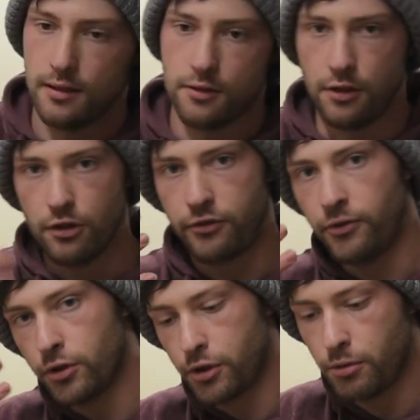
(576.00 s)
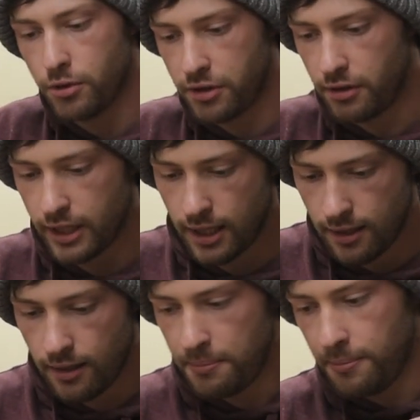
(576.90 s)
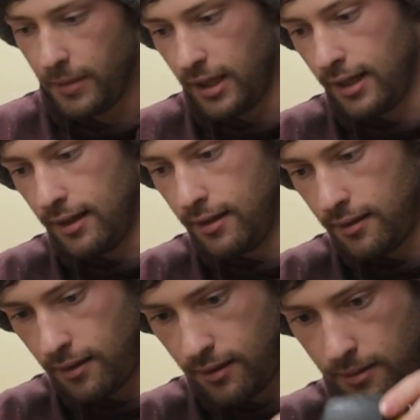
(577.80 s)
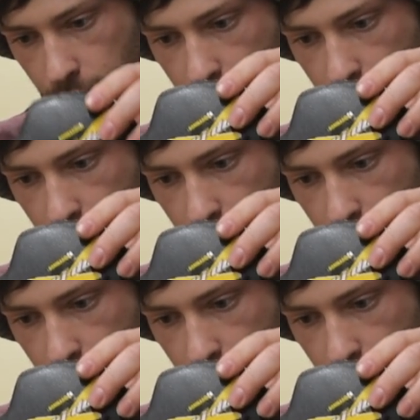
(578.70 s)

So there's 4 screws holding it up, and when